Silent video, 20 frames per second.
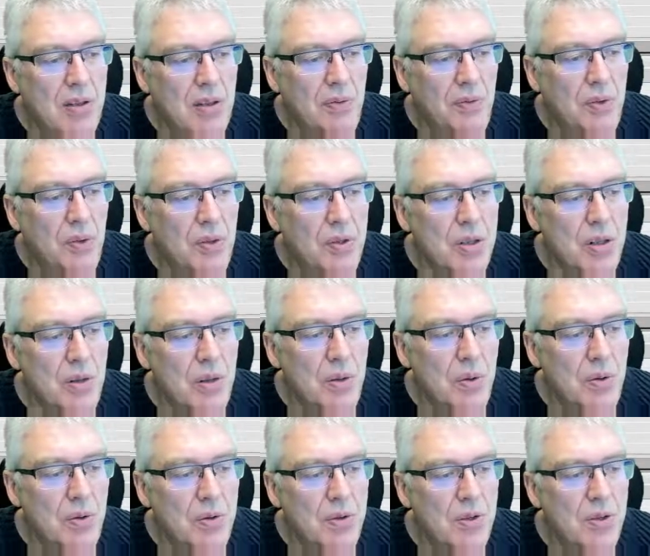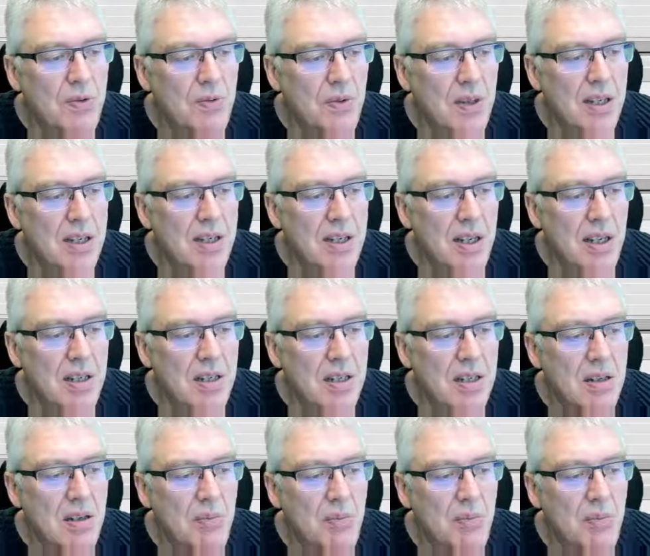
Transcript: Force low just resets